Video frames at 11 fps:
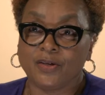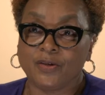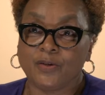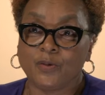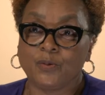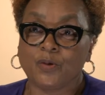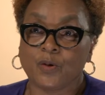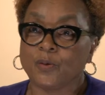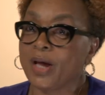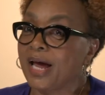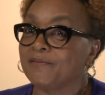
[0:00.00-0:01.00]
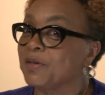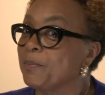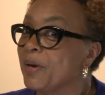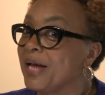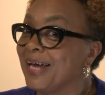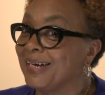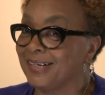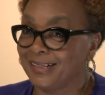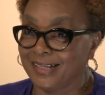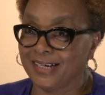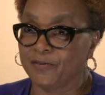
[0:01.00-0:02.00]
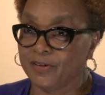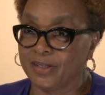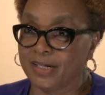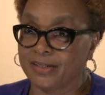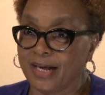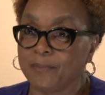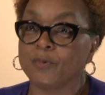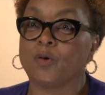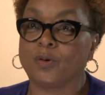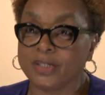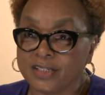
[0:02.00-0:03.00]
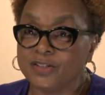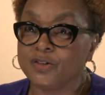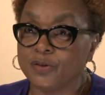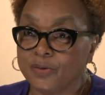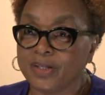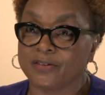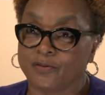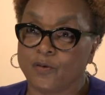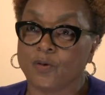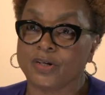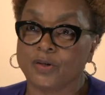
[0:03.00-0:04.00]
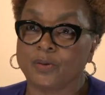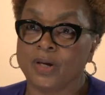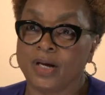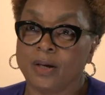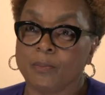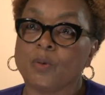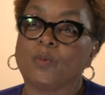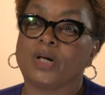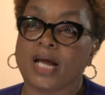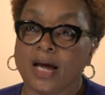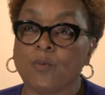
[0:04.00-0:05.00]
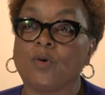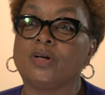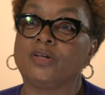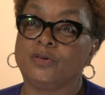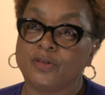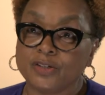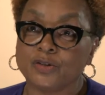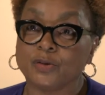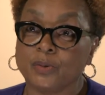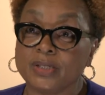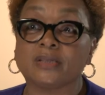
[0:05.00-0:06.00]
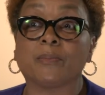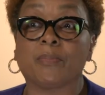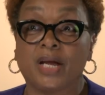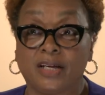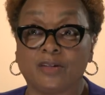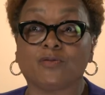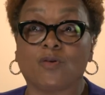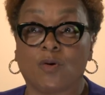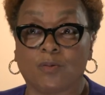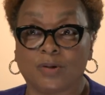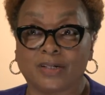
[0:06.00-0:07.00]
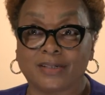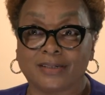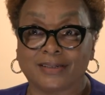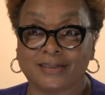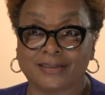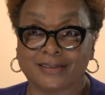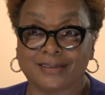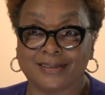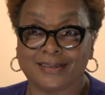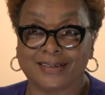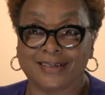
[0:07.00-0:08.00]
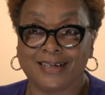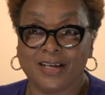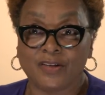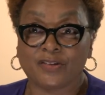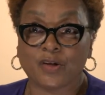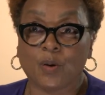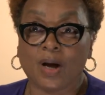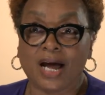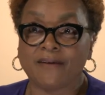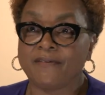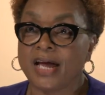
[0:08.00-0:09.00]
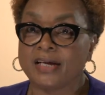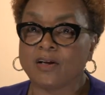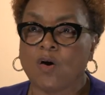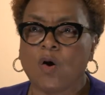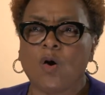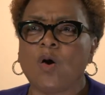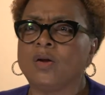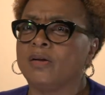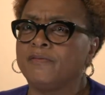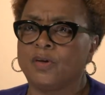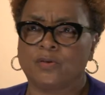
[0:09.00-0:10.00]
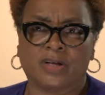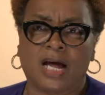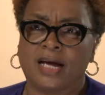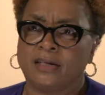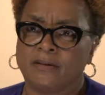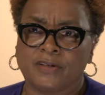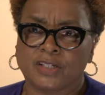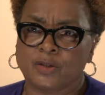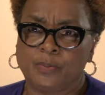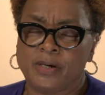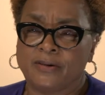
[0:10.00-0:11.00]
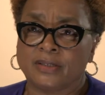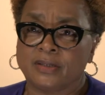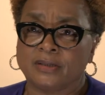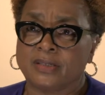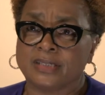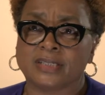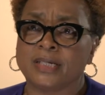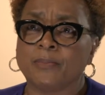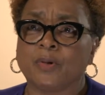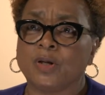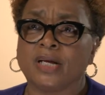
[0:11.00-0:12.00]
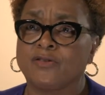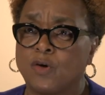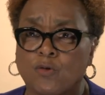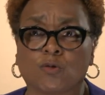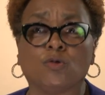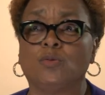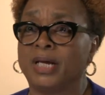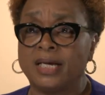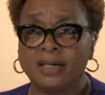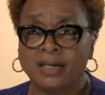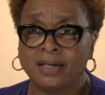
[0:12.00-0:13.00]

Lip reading: You don't have to pay anything for this. I'm going to do this for you. But what I want you to do is to pay it forward. So I've had all of those kinds of experiences, as simple as grooming,